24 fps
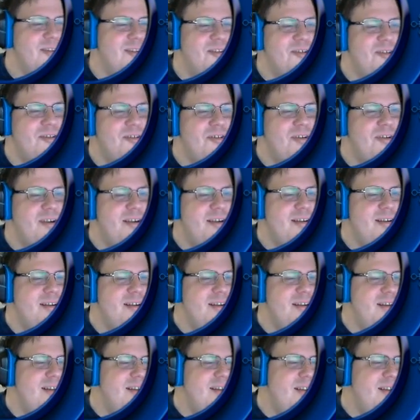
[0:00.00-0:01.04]

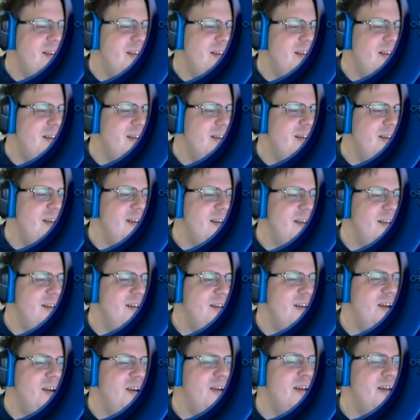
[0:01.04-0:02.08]
All
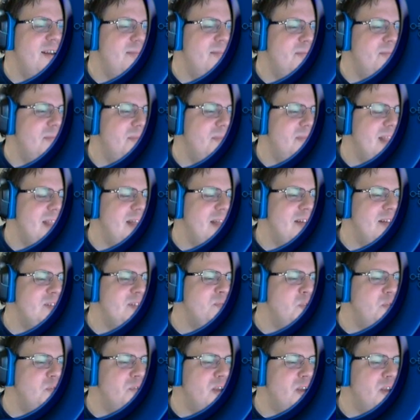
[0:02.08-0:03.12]
right. Now let's
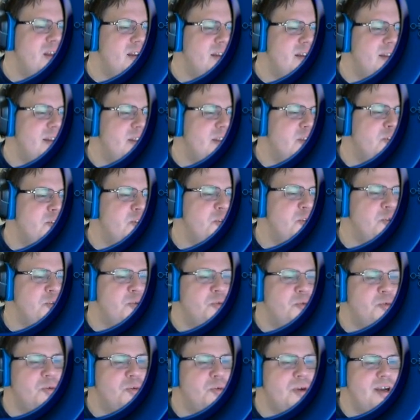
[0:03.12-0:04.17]
move on
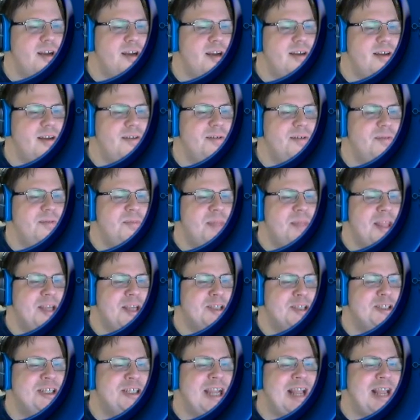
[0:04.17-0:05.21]
to
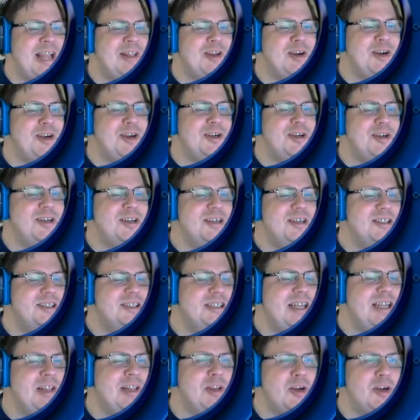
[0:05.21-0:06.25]
Shaller.
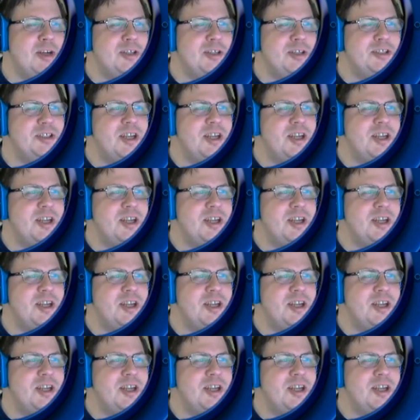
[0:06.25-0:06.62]
Shaller.